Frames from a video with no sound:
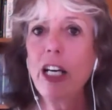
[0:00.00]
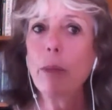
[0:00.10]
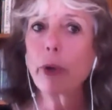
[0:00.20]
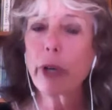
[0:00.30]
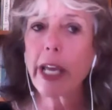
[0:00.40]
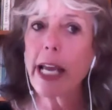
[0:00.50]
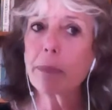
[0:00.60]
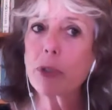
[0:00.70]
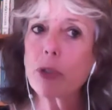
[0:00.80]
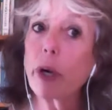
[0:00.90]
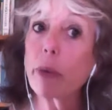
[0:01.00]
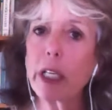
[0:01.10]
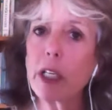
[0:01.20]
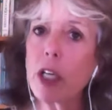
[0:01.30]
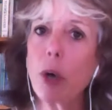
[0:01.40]
perhaps you
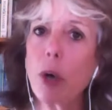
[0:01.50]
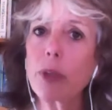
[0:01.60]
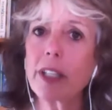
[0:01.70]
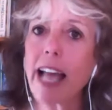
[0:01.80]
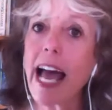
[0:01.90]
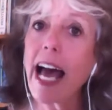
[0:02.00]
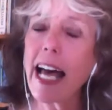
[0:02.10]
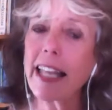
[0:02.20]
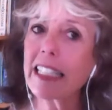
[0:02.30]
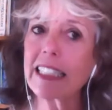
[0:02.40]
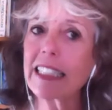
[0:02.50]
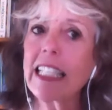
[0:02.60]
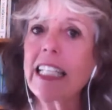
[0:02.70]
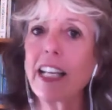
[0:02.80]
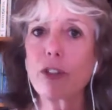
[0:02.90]
already know that, that's a
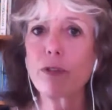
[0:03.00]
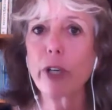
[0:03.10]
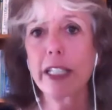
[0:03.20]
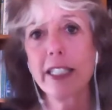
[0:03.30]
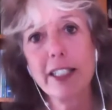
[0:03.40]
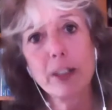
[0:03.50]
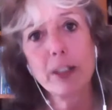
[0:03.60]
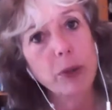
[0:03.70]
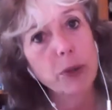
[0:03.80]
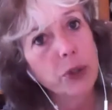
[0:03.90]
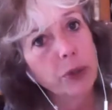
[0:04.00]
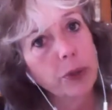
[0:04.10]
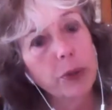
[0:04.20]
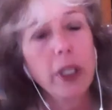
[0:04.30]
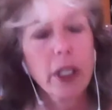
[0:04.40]
teenage voice, as opposed to...